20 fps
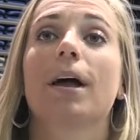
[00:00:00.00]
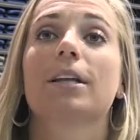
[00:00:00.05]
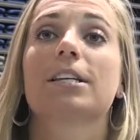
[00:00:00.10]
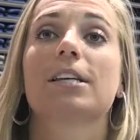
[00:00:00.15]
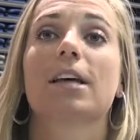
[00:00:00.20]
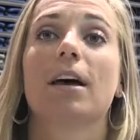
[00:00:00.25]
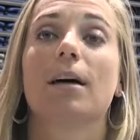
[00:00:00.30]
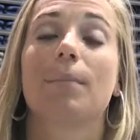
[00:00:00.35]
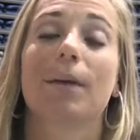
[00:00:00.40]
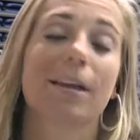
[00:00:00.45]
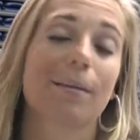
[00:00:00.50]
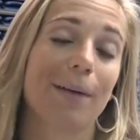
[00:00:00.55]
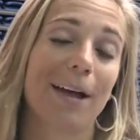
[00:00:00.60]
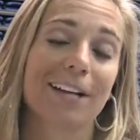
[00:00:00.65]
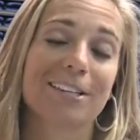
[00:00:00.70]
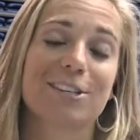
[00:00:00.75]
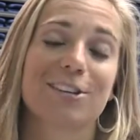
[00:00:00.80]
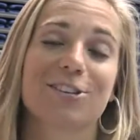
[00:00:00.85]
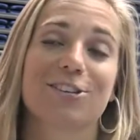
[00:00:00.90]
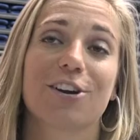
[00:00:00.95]
to make it
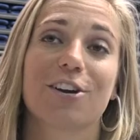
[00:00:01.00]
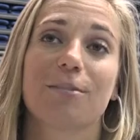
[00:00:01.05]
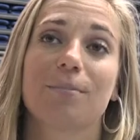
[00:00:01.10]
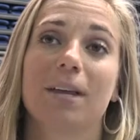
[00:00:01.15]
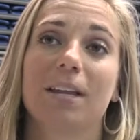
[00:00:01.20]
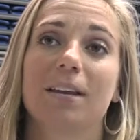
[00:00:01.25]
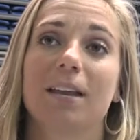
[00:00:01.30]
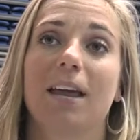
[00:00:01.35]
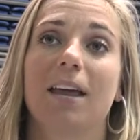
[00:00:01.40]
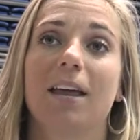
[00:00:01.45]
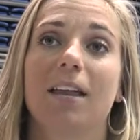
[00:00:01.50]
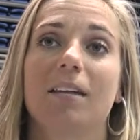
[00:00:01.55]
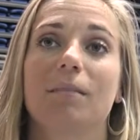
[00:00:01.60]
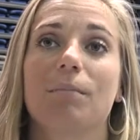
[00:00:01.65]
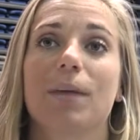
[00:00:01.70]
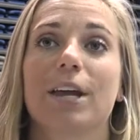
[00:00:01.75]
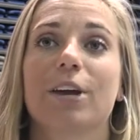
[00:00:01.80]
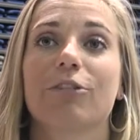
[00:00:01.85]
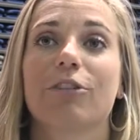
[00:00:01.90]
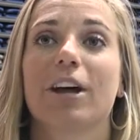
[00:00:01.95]
back to the tournament and
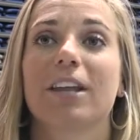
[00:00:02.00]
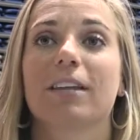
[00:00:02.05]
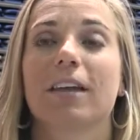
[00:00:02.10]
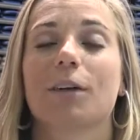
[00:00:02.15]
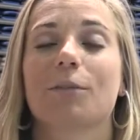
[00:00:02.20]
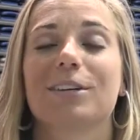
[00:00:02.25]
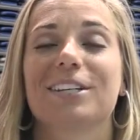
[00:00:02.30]
make a run like